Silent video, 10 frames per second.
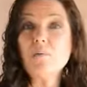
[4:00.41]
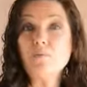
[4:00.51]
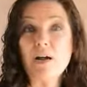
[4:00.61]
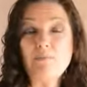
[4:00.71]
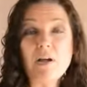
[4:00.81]

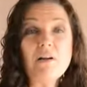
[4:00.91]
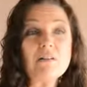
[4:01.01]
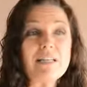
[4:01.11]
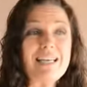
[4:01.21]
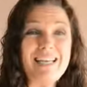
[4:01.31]

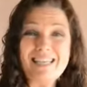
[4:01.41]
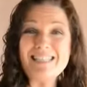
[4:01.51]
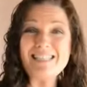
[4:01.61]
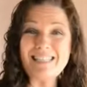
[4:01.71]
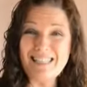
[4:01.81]
primarily
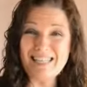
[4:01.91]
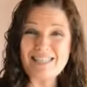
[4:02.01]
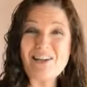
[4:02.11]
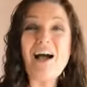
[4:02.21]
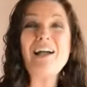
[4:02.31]
is the
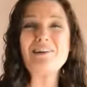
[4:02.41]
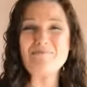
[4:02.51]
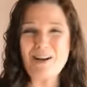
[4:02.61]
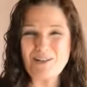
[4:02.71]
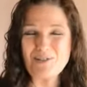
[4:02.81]
entire
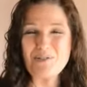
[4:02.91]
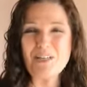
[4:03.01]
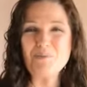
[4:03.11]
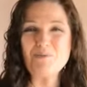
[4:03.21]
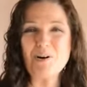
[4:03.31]

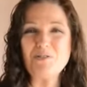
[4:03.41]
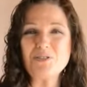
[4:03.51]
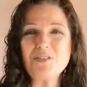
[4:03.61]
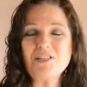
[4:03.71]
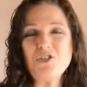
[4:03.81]
Montessori
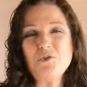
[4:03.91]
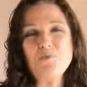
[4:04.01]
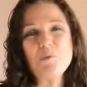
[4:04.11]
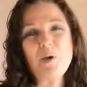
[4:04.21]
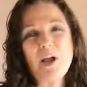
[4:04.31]
approach that you
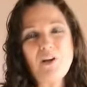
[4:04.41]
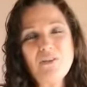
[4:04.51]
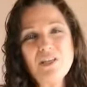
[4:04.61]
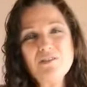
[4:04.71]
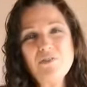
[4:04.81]
prepare
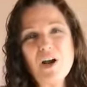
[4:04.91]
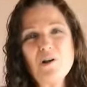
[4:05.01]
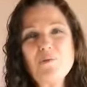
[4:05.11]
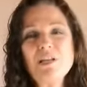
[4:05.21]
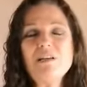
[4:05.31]
the
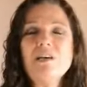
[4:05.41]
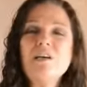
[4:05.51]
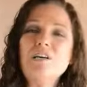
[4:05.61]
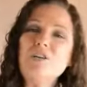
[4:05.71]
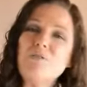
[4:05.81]
environment,
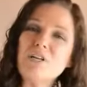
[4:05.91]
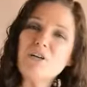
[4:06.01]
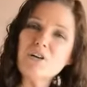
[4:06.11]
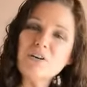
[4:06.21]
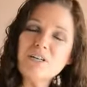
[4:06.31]
you
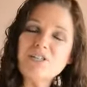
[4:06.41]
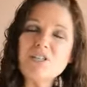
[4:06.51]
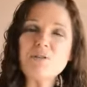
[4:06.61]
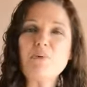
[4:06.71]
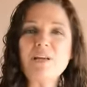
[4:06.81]
encourage
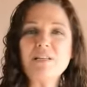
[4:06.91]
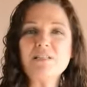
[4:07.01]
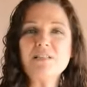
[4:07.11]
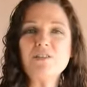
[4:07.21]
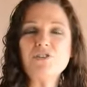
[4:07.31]

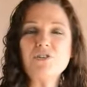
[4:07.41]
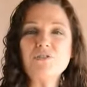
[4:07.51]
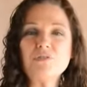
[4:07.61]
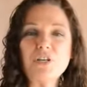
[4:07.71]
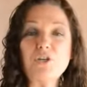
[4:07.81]
independence in the
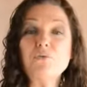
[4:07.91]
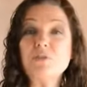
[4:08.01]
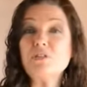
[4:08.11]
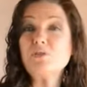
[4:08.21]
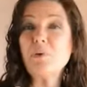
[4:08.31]
children, you
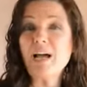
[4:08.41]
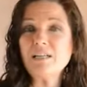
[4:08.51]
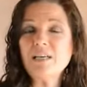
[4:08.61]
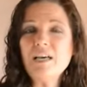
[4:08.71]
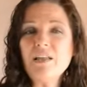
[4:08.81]

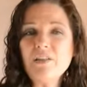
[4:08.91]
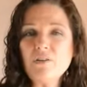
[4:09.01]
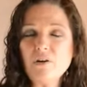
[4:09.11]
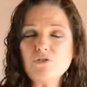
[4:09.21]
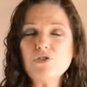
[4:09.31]
respect
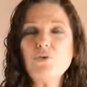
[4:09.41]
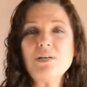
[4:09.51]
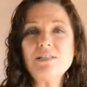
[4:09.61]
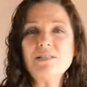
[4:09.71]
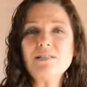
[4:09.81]
their own
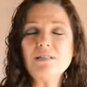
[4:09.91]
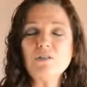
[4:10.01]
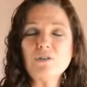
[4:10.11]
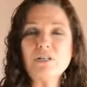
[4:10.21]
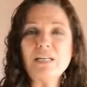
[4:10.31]
choices in
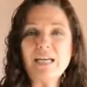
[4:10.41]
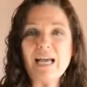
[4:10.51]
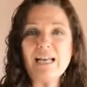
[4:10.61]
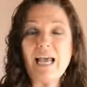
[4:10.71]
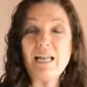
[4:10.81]
learning
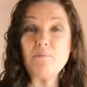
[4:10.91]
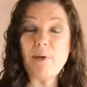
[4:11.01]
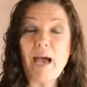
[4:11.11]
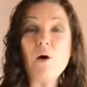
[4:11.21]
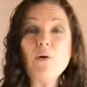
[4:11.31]
and, and
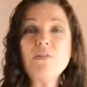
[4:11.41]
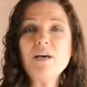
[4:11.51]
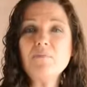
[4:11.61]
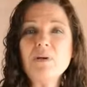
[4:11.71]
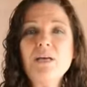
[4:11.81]
empower
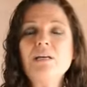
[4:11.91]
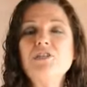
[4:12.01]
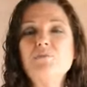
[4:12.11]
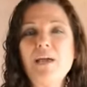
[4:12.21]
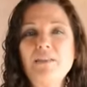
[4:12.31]
them
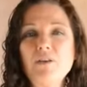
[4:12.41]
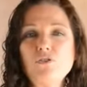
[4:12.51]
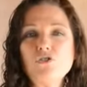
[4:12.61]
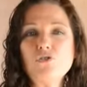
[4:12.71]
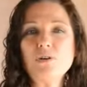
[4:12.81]
to make
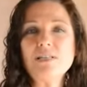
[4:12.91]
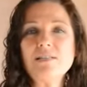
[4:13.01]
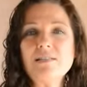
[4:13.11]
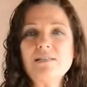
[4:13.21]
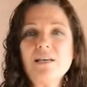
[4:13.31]
those
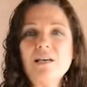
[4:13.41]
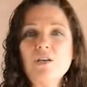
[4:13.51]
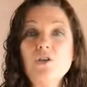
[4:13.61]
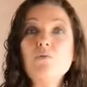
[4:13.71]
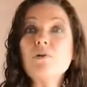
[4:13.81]
choices,
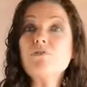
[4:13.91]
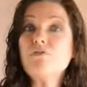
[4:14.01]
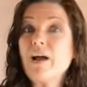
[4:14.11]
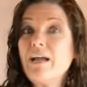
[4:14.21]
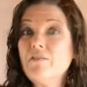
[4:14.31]
you
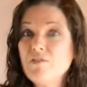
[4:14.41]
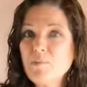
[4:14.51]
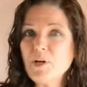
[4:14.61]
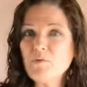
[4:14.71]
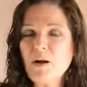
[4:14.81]
refrain
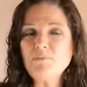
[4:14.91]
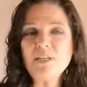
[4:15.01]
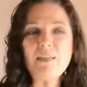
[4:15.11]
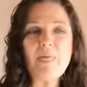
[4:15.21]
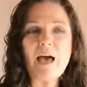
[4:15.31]
from
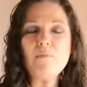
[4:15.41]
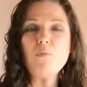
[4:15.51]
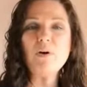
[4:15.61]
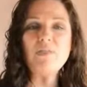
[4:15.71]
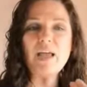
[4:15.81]
interrupting them
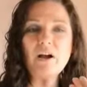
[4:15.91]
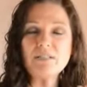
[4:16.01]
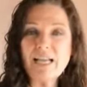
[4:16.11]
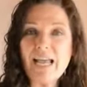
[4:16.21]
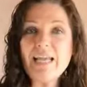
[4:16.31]
when they are
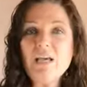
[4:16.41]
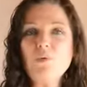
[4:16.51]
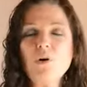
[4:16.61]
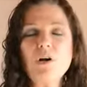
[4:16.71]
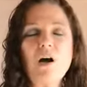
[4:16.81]

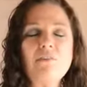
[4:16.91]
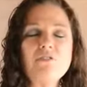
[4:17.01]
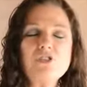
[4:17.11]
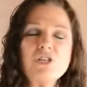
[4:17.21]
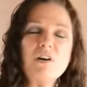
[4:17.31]
taking work off
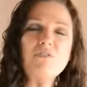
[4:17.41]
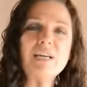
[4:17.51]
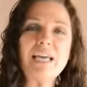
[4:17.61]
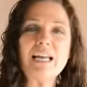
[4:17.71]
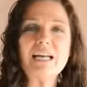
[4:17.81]
the shelf
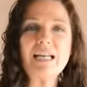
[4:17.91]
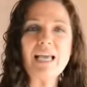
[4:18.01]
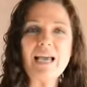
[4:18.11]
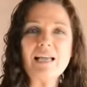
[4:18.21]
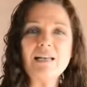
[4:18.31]
again and
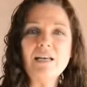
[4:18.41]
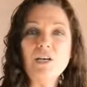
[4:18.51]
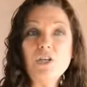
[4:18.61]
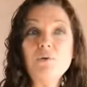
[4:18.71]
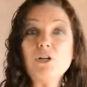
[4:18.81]
again,
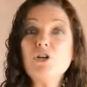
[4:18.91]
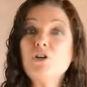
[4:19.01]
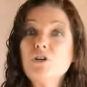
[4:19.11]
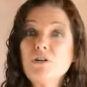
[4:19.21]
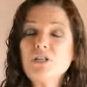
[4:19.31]
you
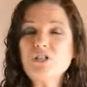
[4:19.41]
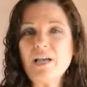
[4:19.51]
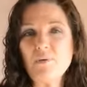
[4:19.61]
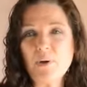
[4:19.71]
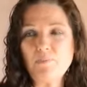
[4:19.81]
encourage
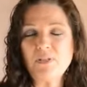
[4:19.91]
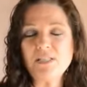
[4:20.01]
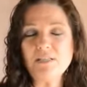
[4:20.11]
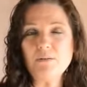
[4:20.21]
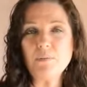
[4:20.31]
that
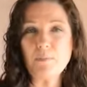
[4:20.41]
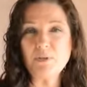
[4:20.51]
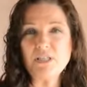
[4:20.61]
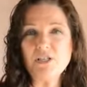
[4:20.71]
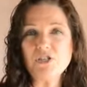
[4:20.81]
repeti
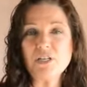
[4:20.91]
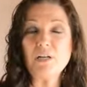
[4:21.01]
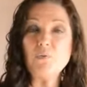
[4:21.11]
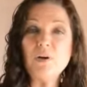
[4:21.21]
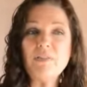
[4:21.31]
repetition,
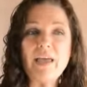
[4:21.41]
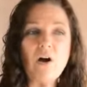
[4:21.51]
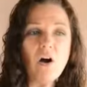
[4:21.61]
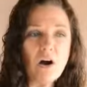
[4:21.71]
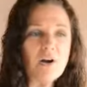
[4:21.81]
and when they
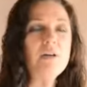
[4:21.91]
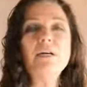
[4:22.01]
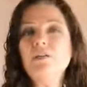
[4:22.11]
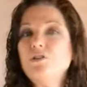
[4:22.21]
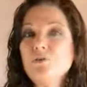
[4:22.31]
are
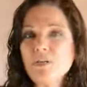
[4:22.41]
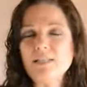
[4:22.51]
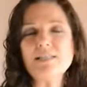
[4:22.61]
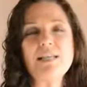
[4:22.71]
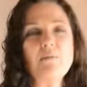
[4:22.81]
doing
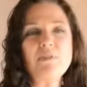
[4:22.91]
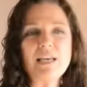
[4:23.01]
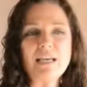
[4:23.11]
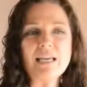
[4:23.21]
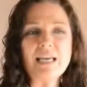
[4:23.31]
the same
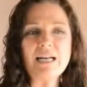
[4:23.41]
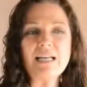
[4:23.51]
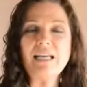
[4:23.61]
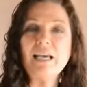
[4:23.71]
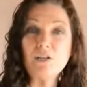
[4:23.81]
thing again and
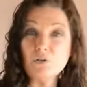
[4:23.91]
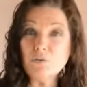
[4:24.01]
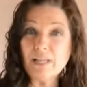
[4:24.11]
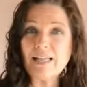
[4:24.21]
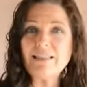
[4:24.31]
again, you
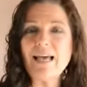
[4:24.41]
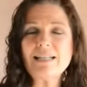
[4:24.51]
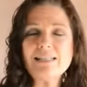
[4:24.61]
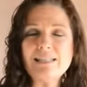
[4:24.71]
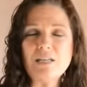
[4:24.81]
let
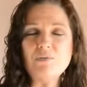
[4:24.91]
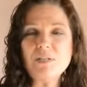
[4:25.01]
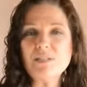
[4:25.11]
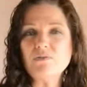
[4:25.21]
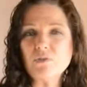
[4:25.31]
that
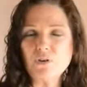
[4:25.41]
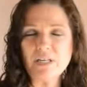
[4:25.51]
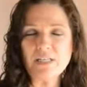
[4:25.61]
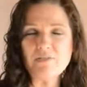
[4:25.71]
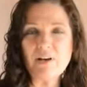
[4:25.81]
sequence of
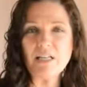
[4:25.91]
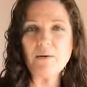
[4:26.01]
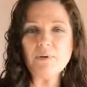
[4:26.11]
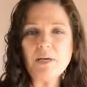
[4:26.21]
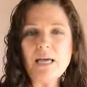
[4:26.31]
learning develop.